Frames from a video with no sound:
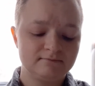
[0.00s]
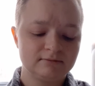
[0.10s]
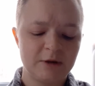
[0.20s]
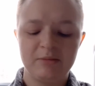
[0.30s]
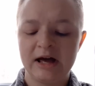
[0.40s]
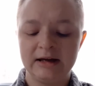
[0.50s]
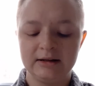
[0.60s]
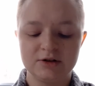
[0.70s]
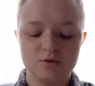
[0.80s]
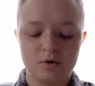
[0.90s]
A
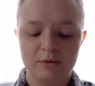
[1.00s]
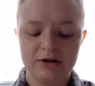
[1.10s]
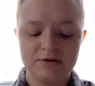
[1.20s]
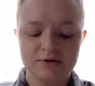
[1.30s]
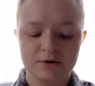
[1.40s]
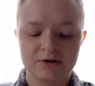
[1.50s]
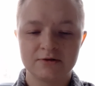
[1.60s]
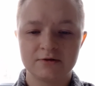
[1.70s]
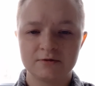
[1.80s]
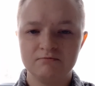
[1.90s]
palish woman, sort
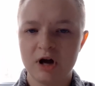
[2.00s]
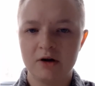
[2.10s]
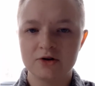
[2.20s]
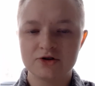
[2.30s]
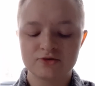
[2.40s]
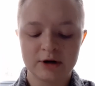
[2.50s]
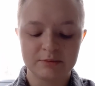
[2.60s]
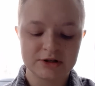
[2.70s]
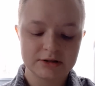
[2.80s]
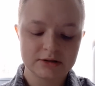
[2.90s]
of nondescript.